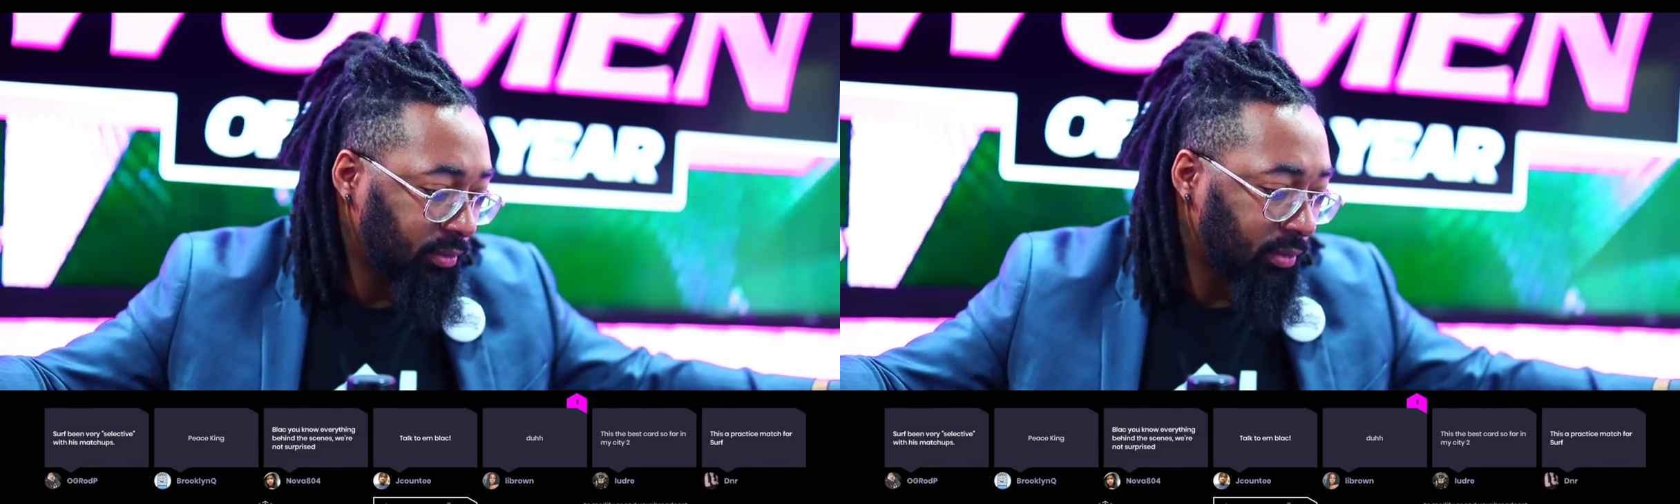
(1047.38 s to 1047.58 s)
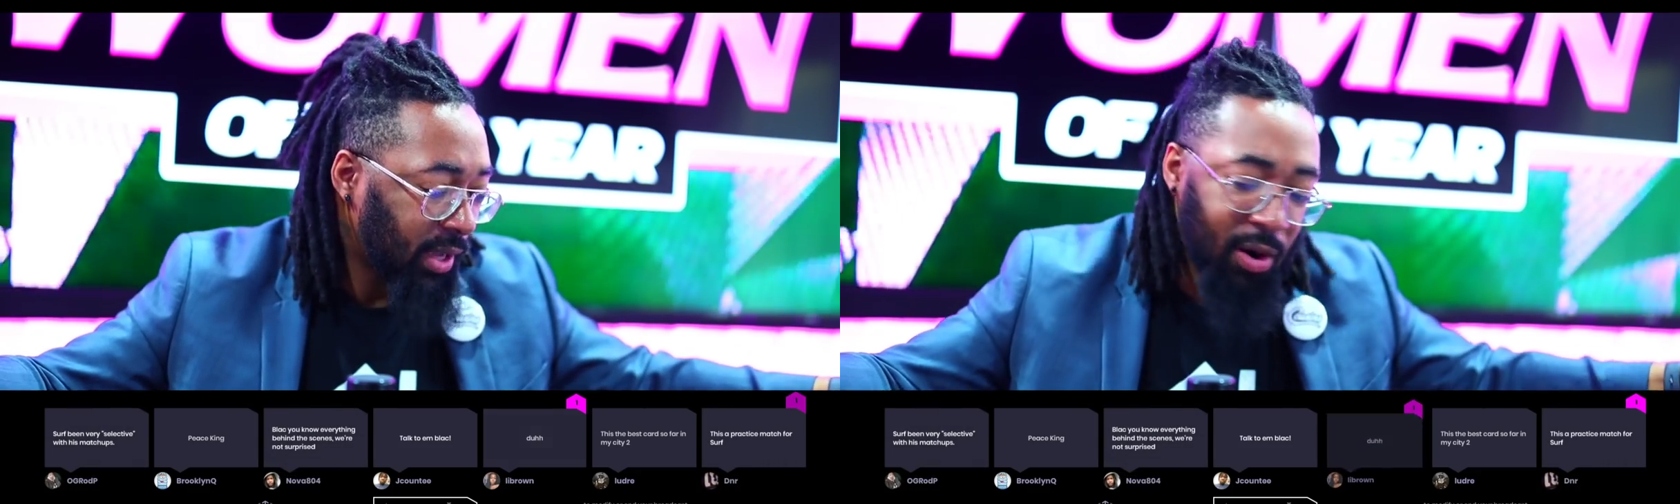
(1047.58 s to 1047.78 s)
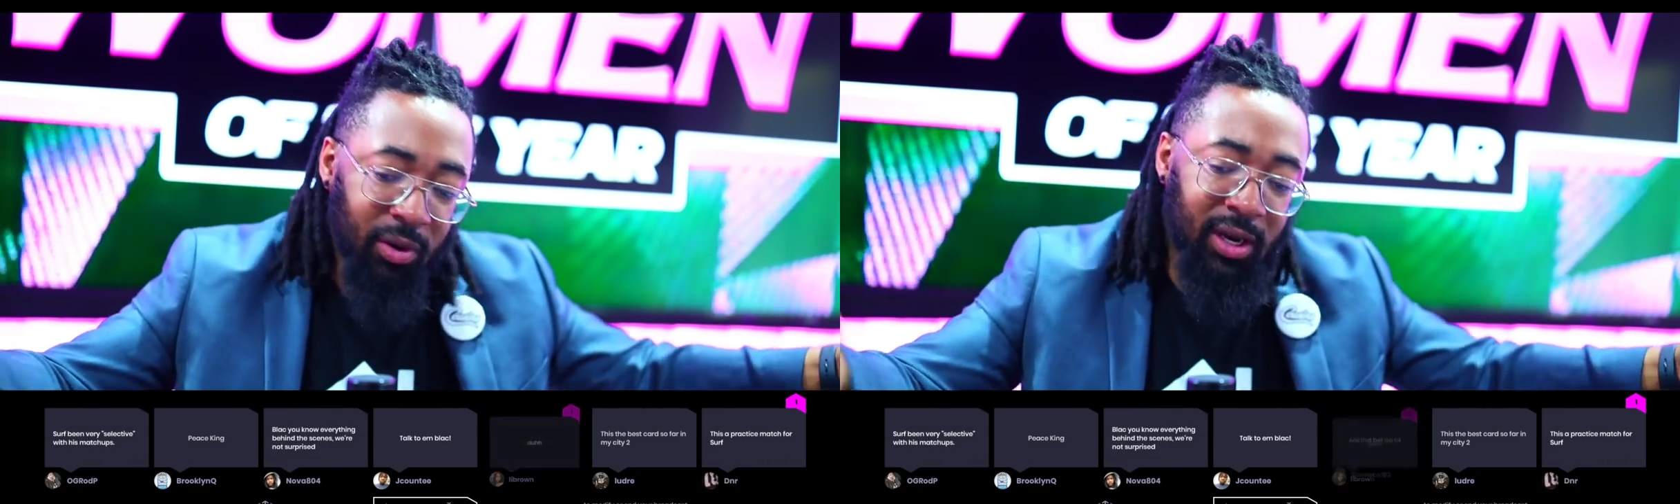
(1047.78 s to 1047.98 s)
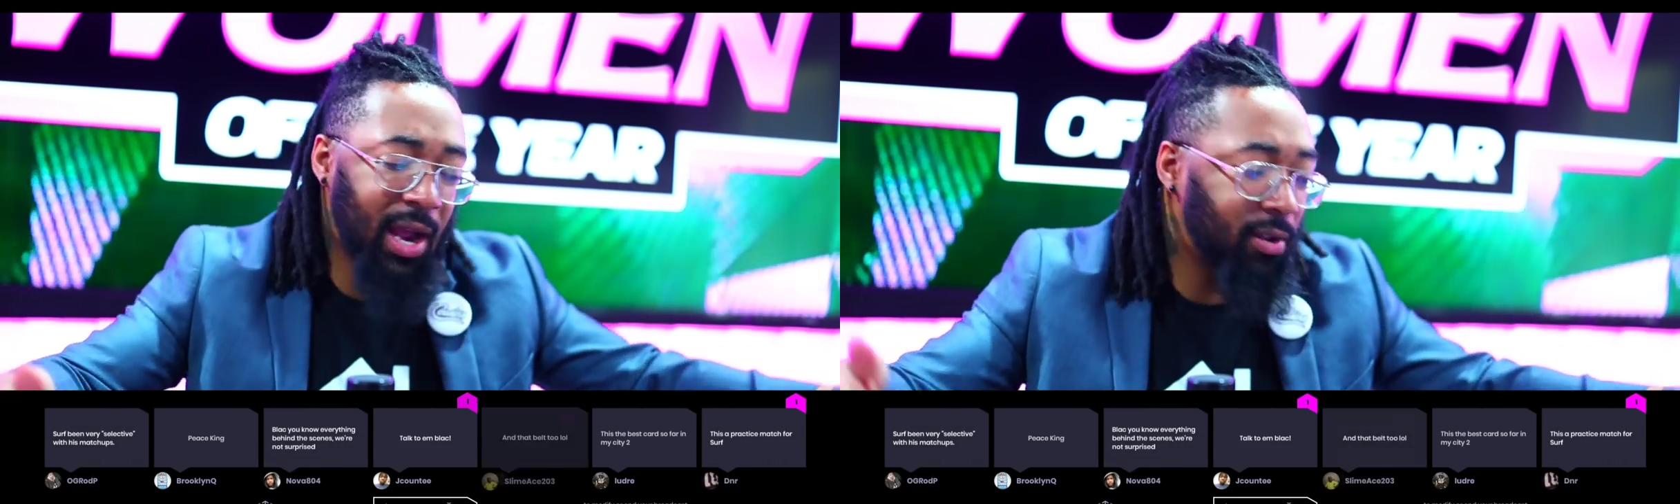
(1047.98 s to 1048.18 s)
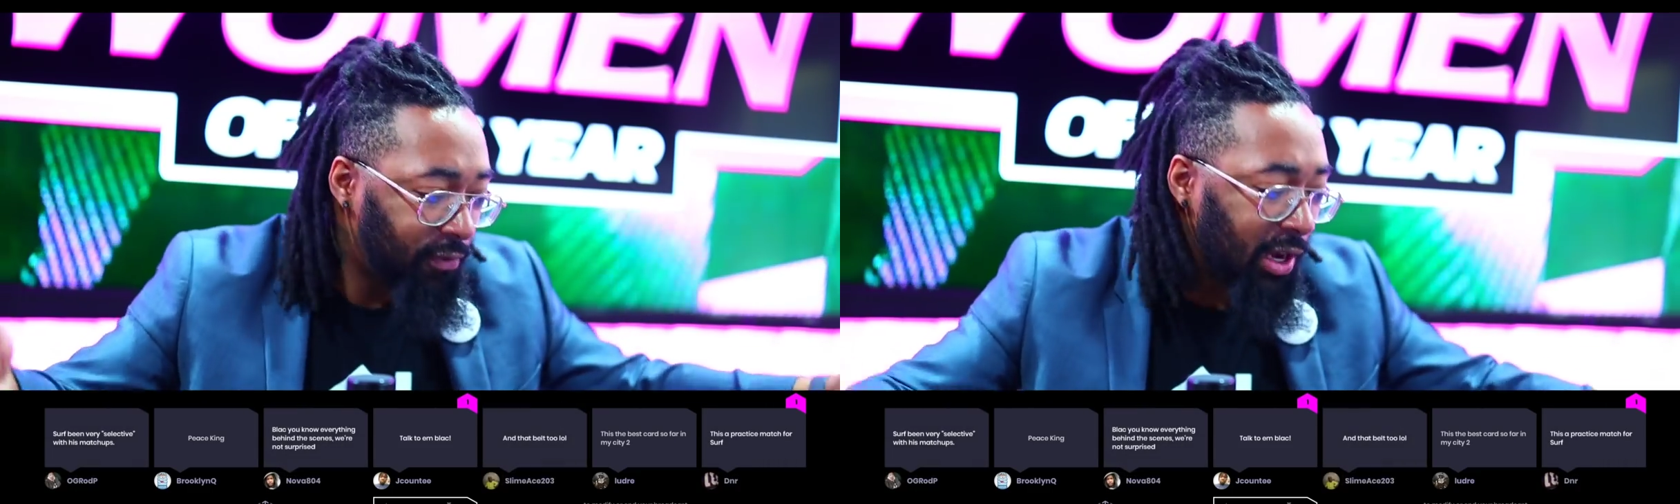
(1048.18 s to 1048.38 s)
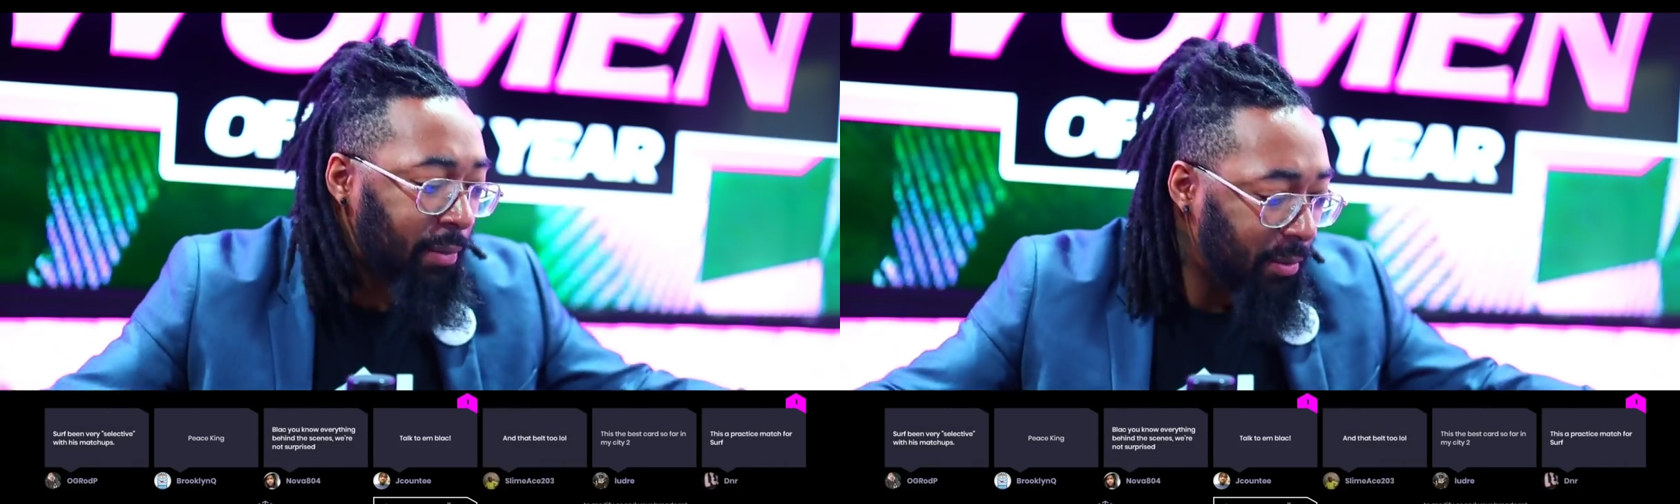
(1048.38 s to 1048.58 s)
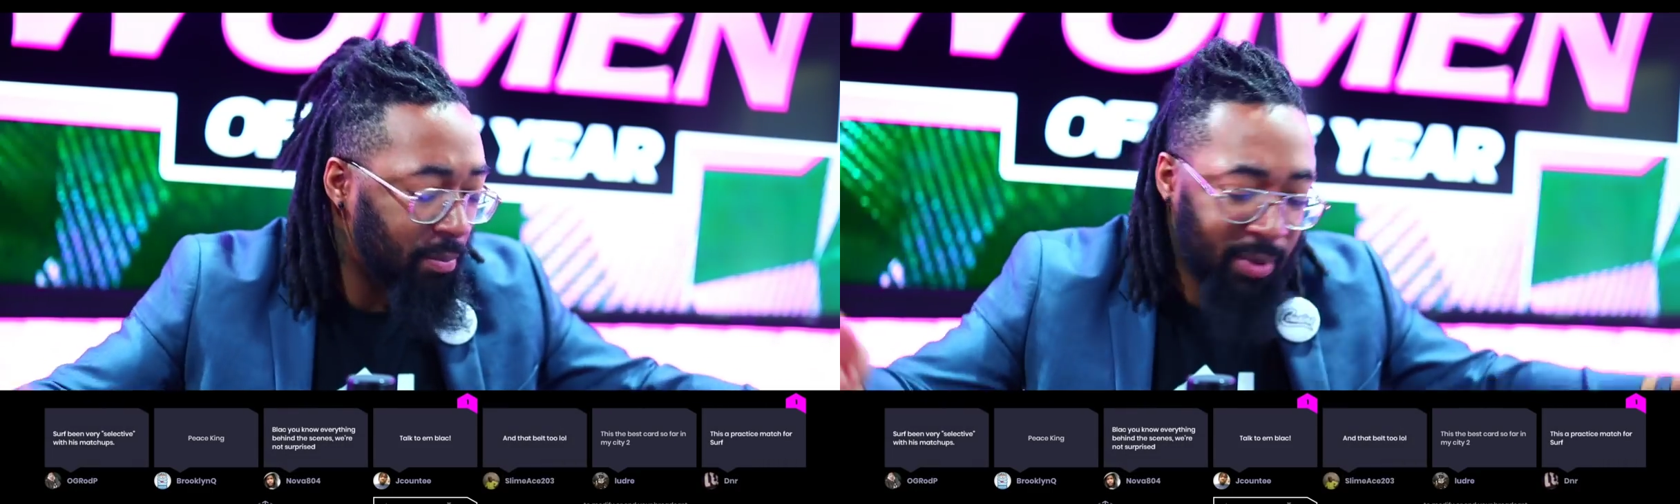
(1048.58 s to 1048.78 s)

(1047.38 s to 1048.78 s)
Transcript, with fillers: I don't care how you feel about me. My,